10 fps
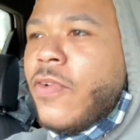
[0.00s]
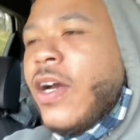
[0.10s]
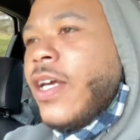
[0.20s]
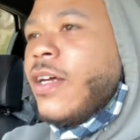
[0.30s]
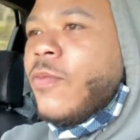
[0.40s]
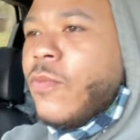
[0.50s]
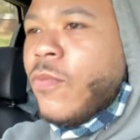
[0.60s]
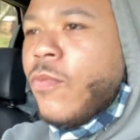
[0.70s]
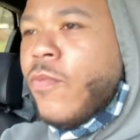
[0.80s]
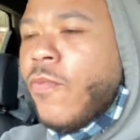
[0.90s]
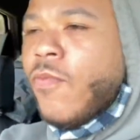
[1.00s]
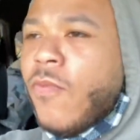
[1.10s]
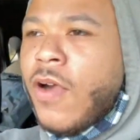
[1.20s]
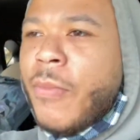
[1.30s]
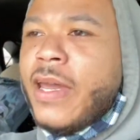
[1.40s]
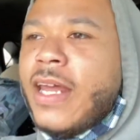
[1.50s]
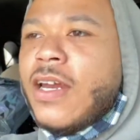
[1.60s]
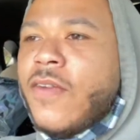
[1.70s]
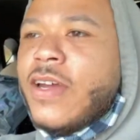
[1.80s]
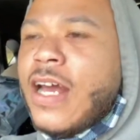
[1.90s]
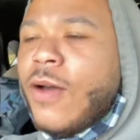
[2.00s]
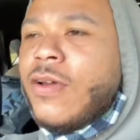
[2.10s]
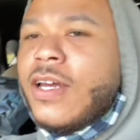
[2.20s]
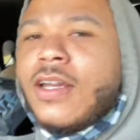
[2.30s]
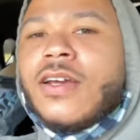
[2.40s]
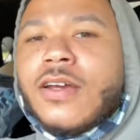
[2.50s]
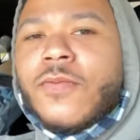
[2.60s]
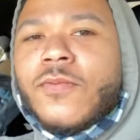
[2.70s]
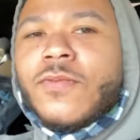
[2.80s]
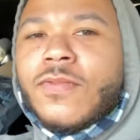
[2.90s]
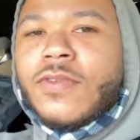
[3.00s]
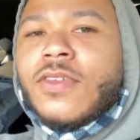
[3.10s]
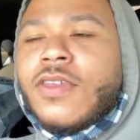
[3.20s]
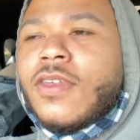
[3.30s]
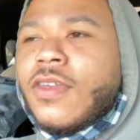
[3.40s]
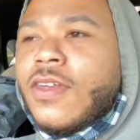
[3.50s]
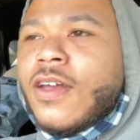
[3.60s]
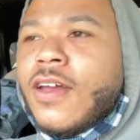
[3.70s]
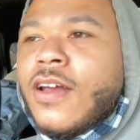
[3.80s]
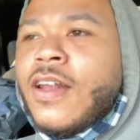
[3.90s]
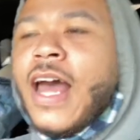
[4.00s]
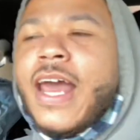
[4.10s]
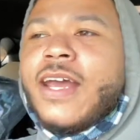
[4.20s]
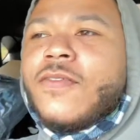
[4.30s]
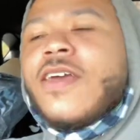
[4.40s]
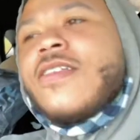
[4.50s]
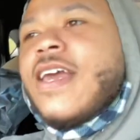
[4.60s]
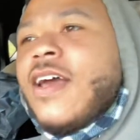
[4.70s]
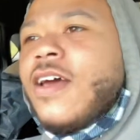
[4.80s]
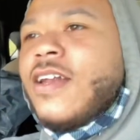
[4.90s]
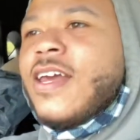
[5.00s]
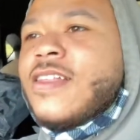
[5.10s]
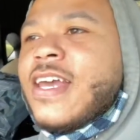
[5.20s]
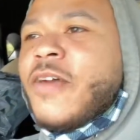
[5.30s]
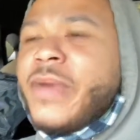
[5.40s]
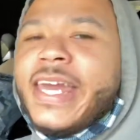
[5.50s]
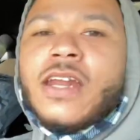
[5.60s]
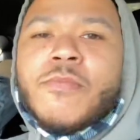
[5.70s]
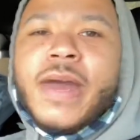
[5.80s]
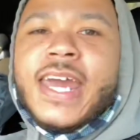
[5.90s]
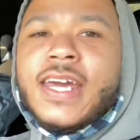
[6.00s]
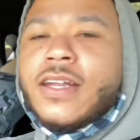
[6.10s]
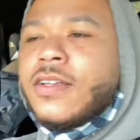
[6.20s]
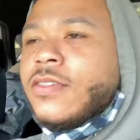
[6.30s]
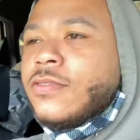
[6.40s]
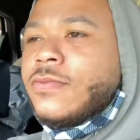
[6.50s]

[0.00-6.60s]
Fuck it. Shit. I'm going to eat it every now and then. Like, this nigga be eating bacon.